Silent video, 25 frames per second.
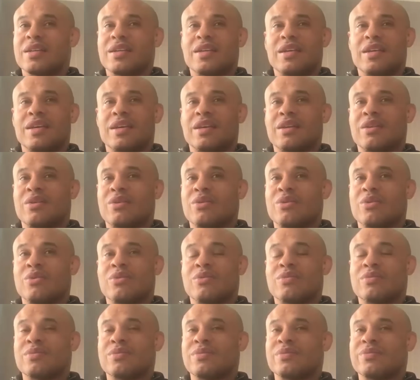you
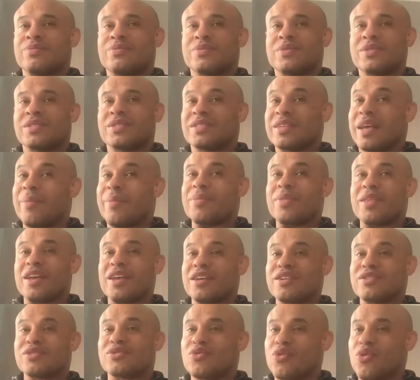know, something
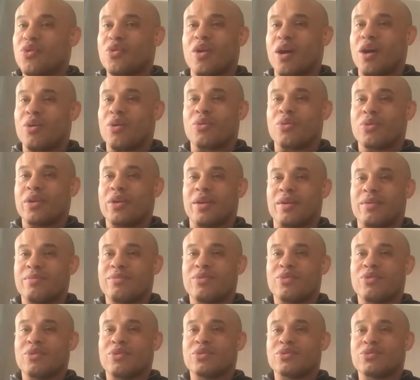is going on with him.
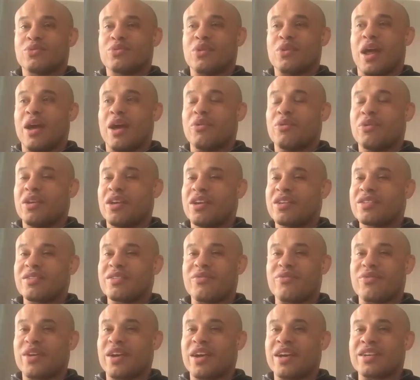Because when he's
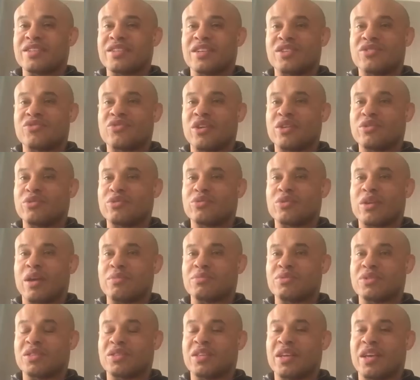in Vegas, he trains 2
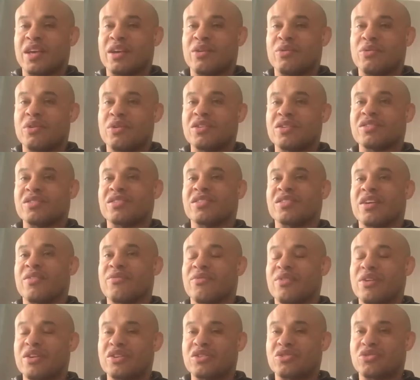times a day. When he's in
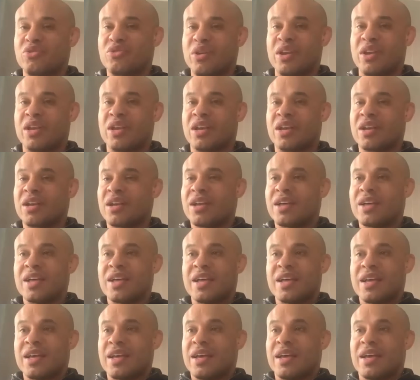Denver, he's training.
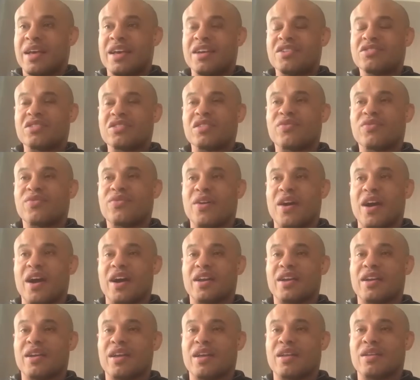He just
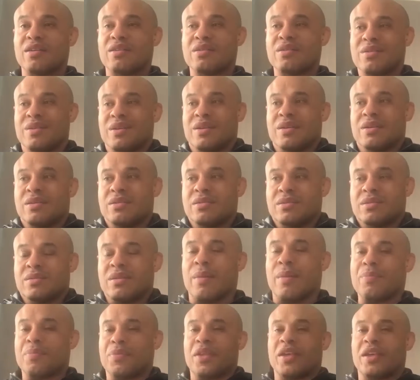find
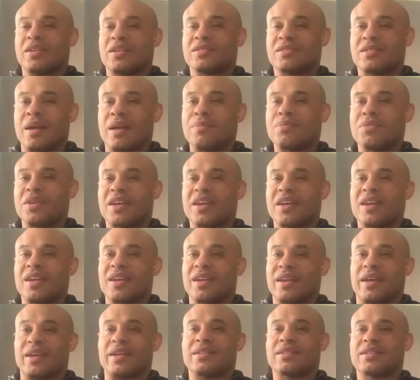something
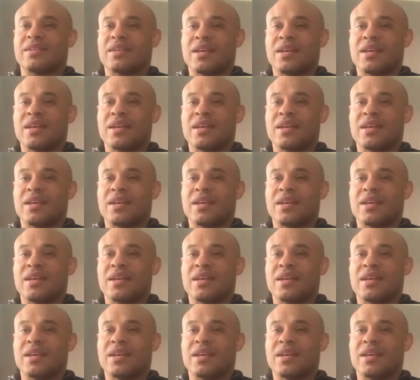click.